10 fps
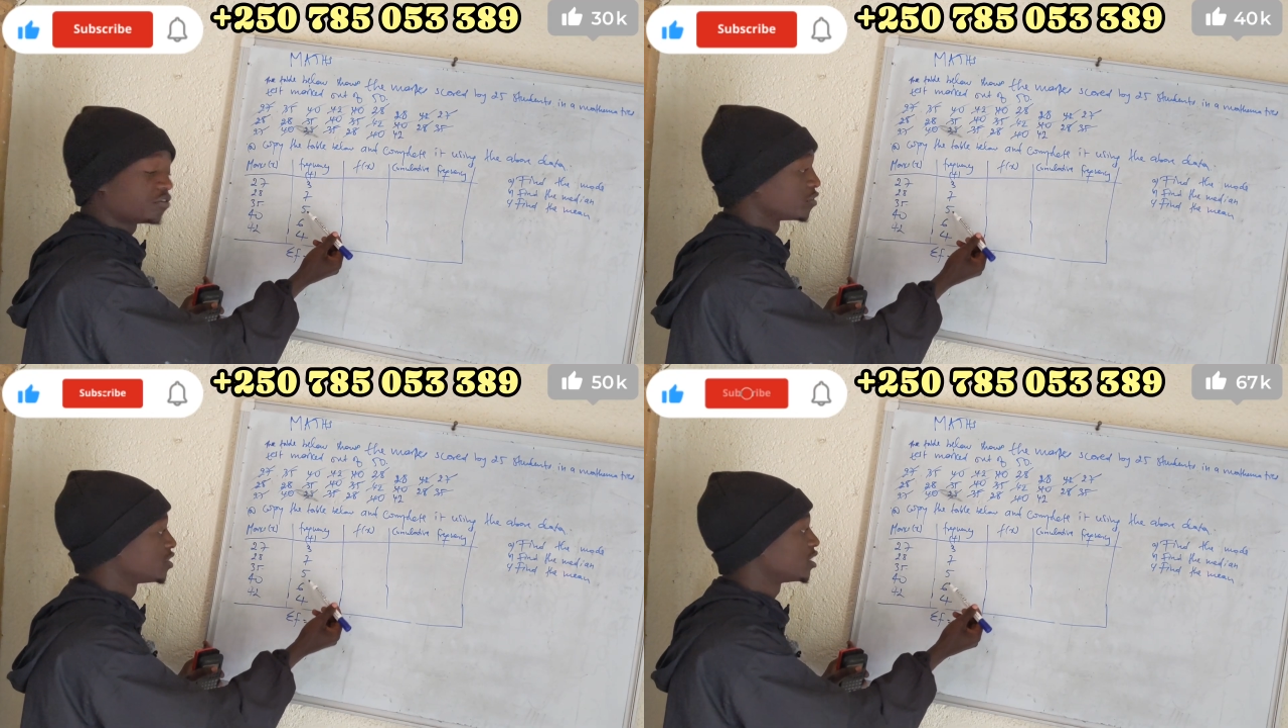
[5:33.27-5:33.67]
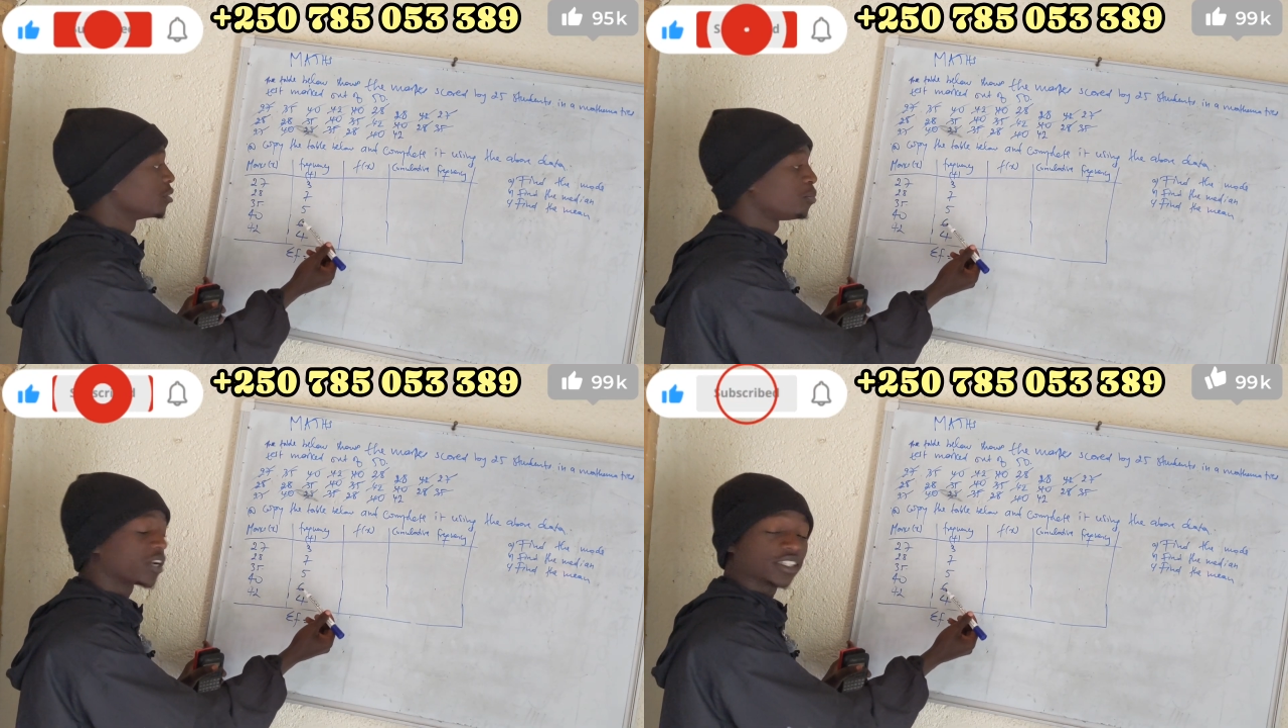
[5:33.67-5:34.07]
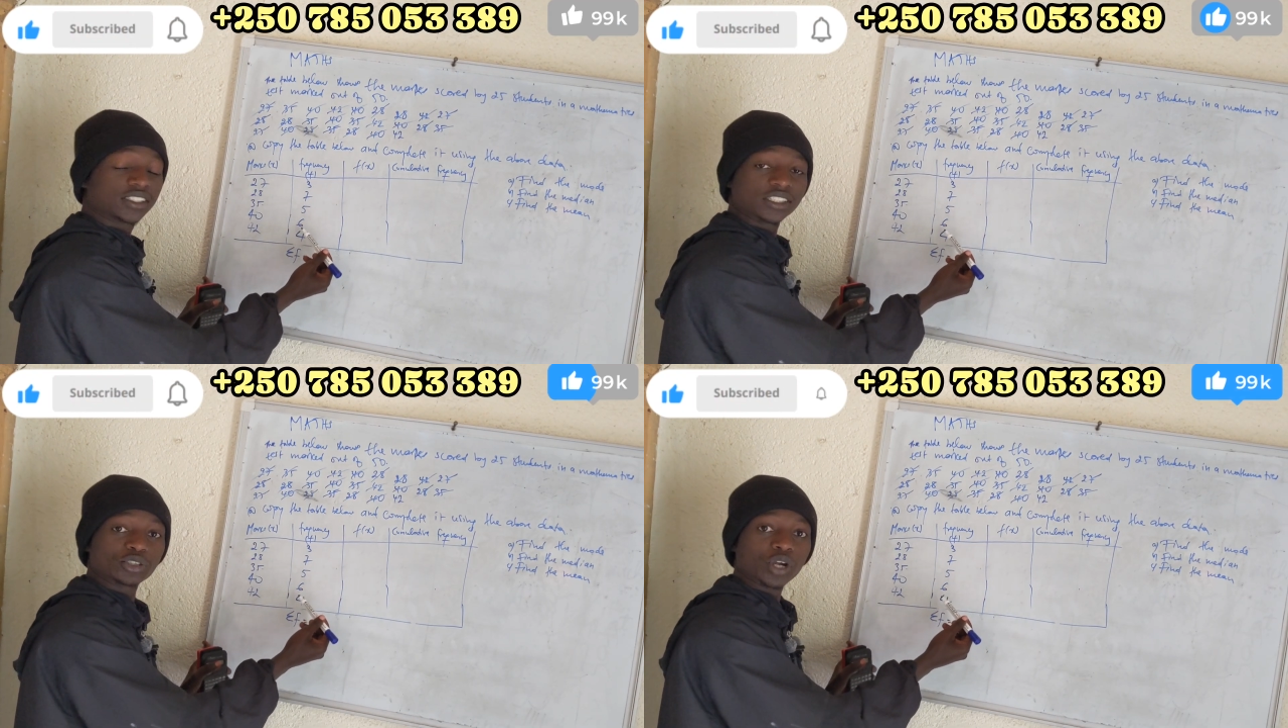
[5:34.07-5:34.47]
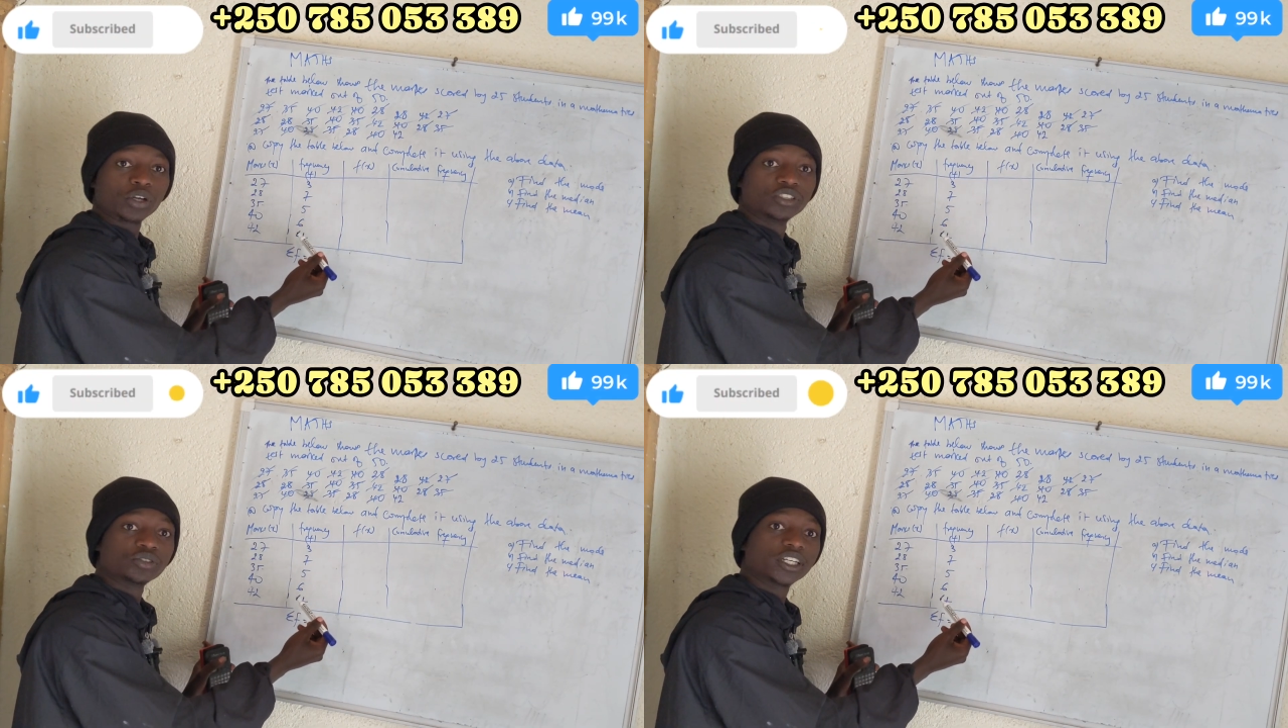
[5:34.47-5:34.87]
15 plus 6, we are
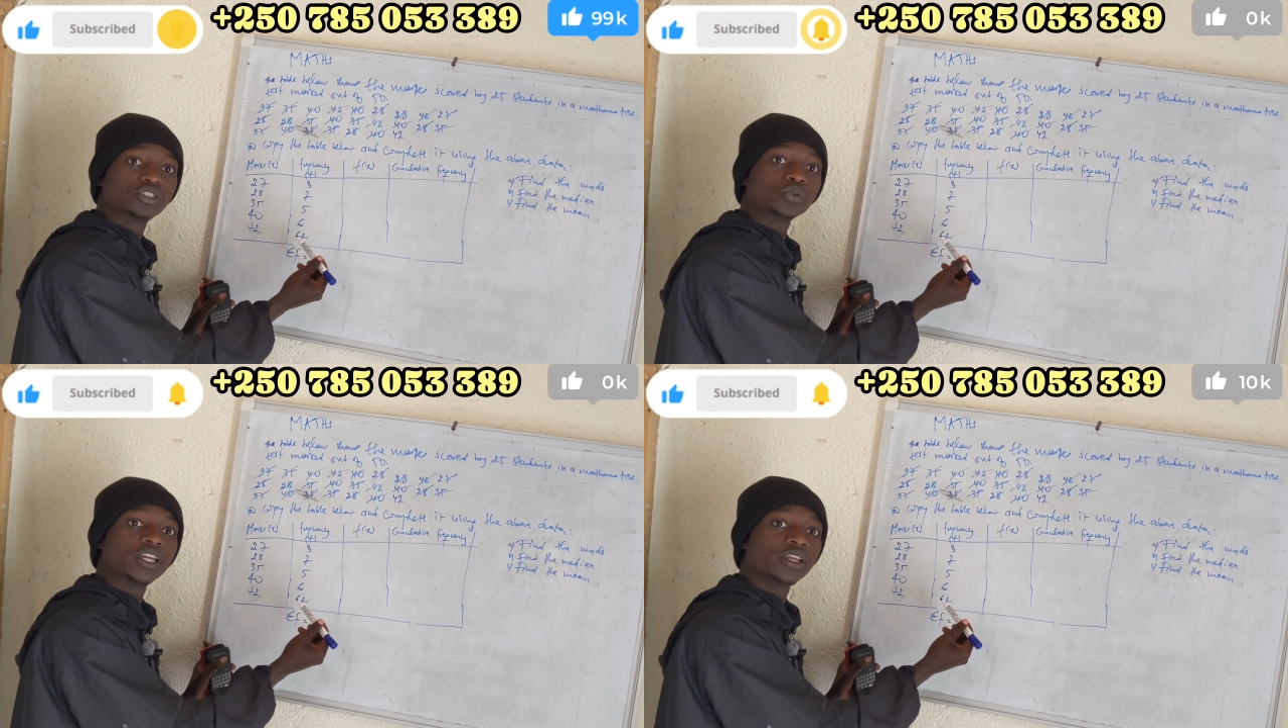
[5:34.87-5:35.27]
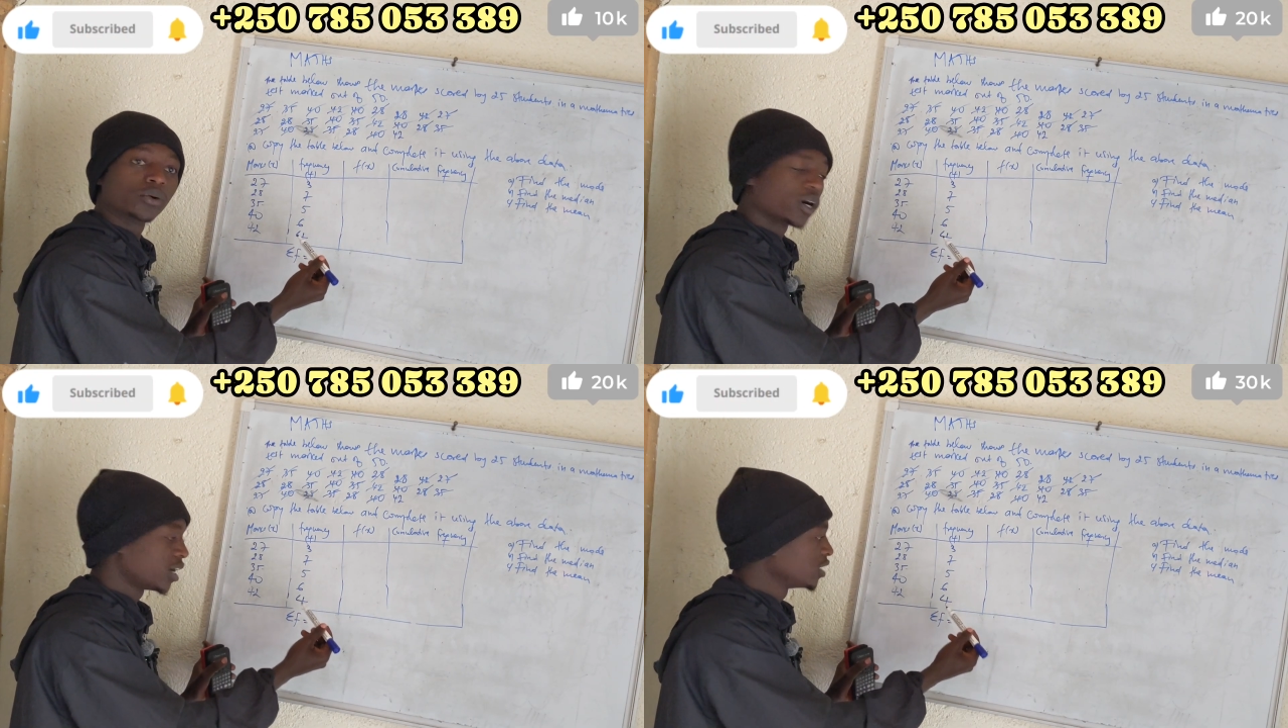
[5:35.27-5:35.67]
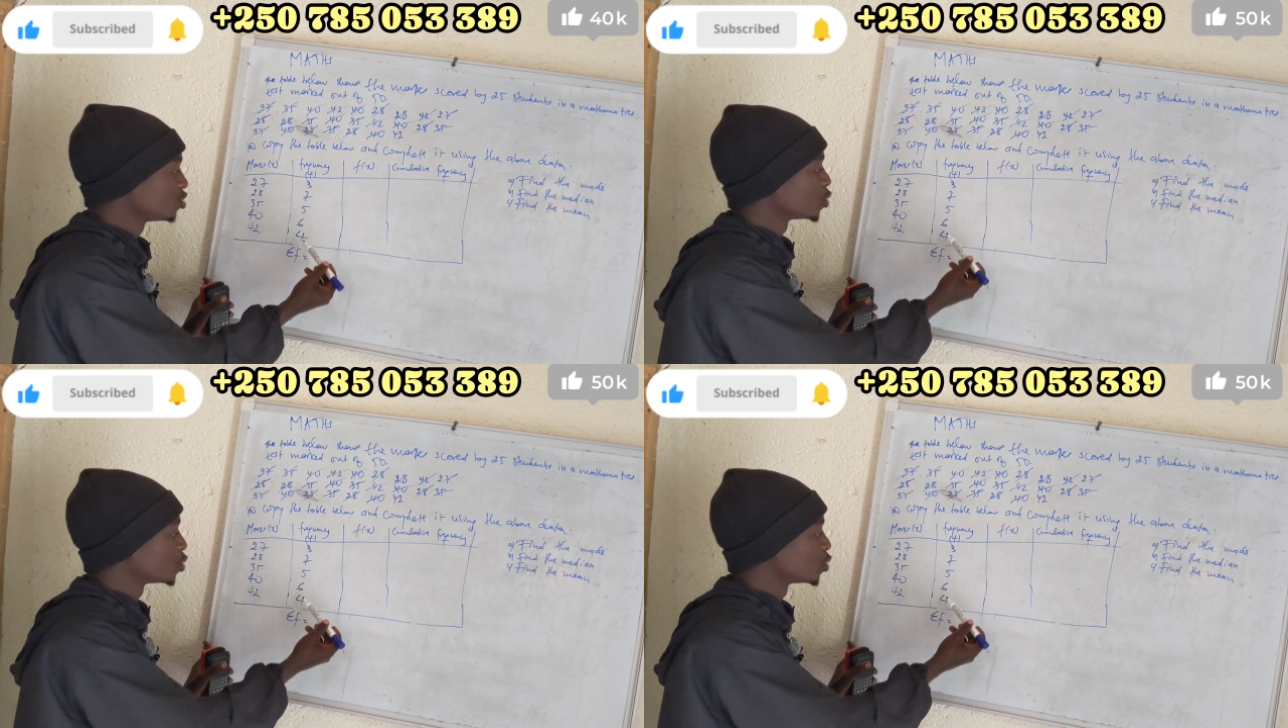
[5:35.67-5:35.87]
going to get 21.